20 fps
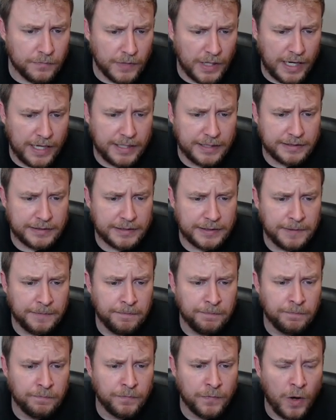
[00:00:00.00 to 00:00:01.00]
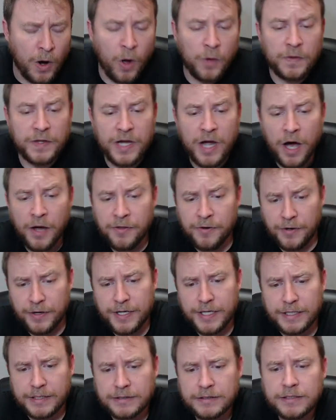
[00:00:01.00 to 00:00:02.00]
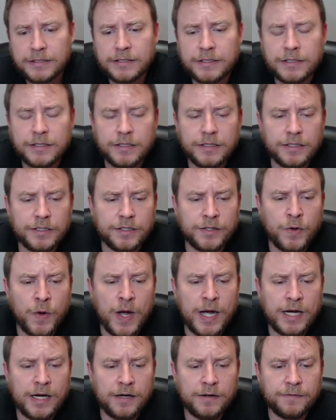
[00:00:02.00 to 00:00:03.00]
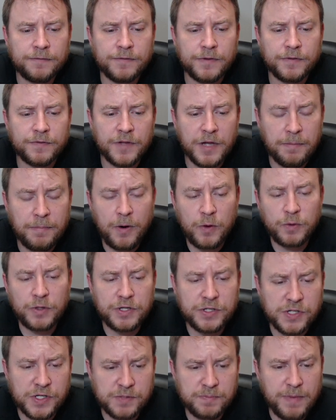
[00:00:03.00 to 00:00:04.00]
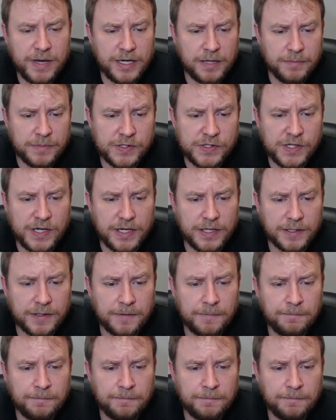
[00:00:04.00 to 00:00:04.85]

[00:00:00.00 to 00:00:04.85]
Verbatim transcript: And on the other end, you have the opponent just made a mistake